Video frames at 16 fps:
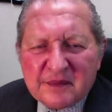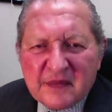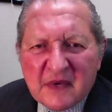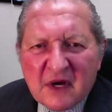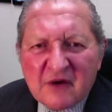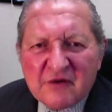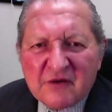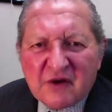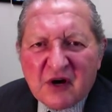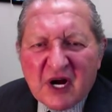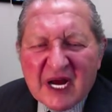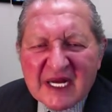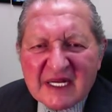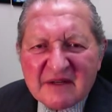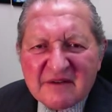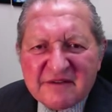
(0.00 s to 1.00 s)

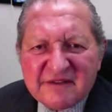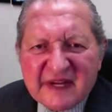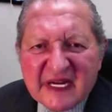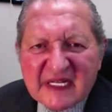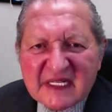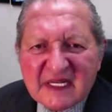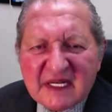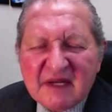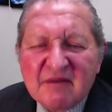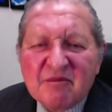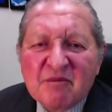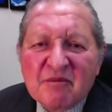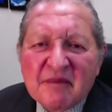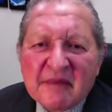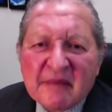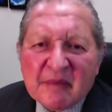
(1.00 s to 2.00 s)
overriding factor,
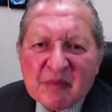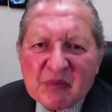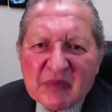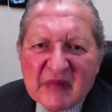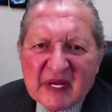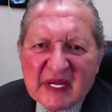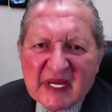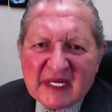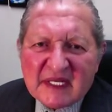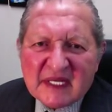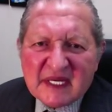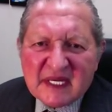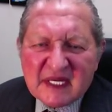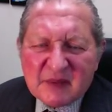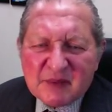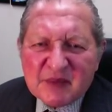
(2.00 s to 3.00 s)
get
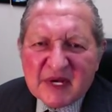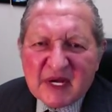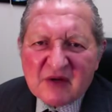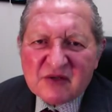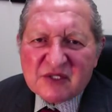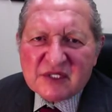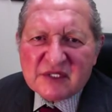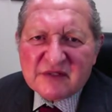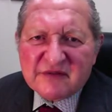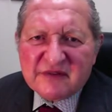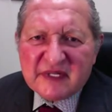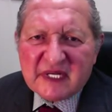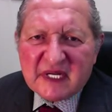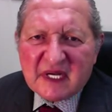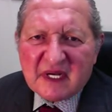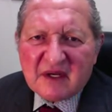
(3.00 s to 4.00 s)
the hypnosis
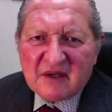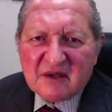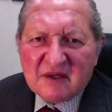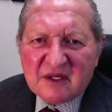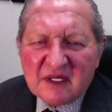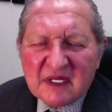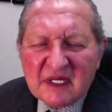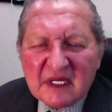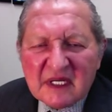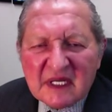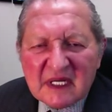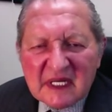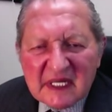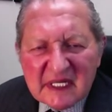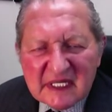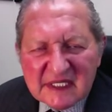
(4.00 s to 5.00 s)
video.
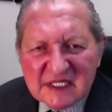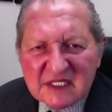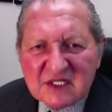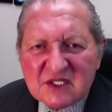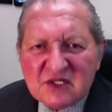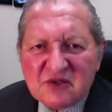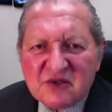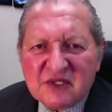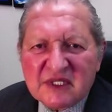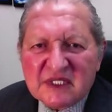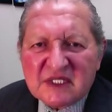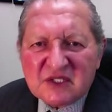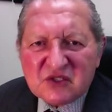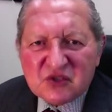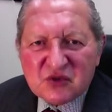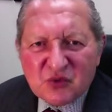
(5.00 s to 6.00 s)
Listen to
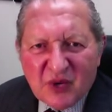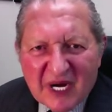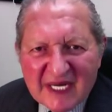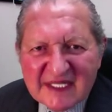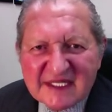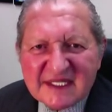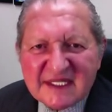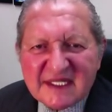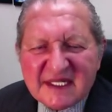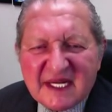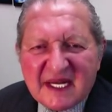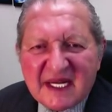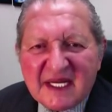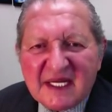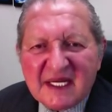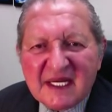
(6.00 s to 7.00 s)
it twice a
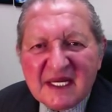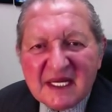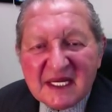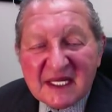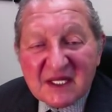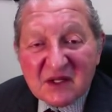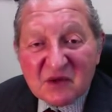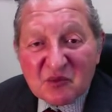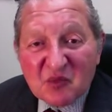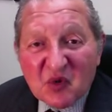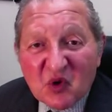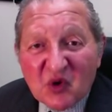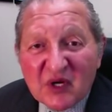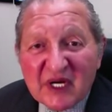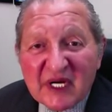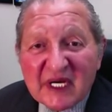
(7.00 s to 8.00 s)
day, in the
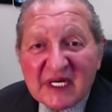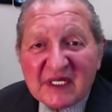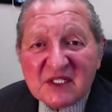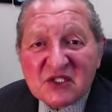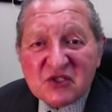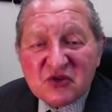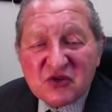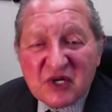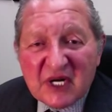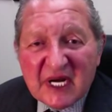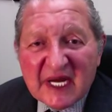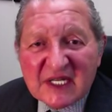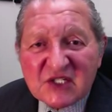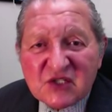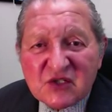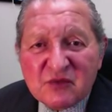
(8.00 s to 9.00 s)
morning to
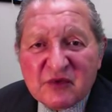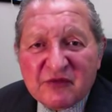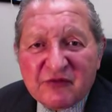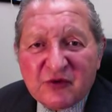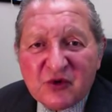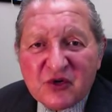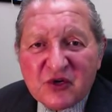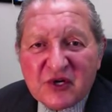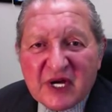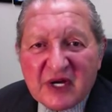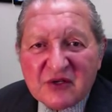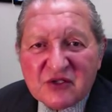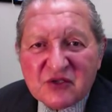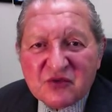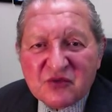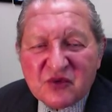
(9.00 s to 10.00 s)
relax you before you go
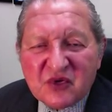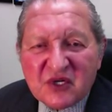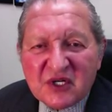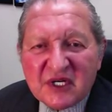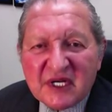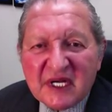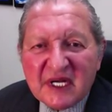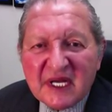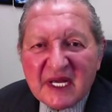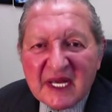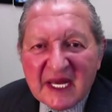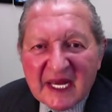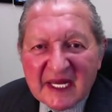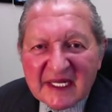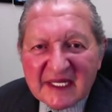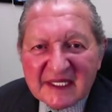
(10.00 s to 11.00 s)
to work,
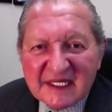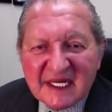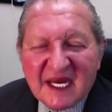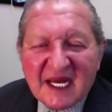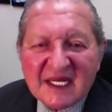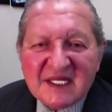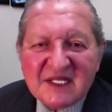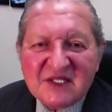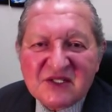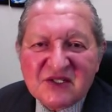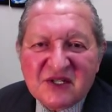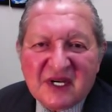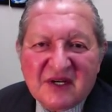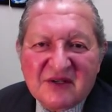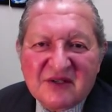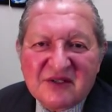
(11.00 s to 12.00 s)
and at night to
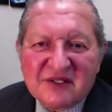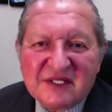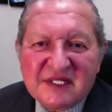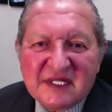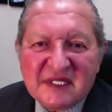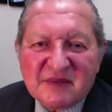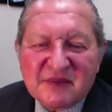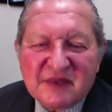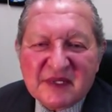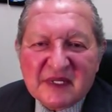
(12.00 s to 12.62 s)
go to sleep.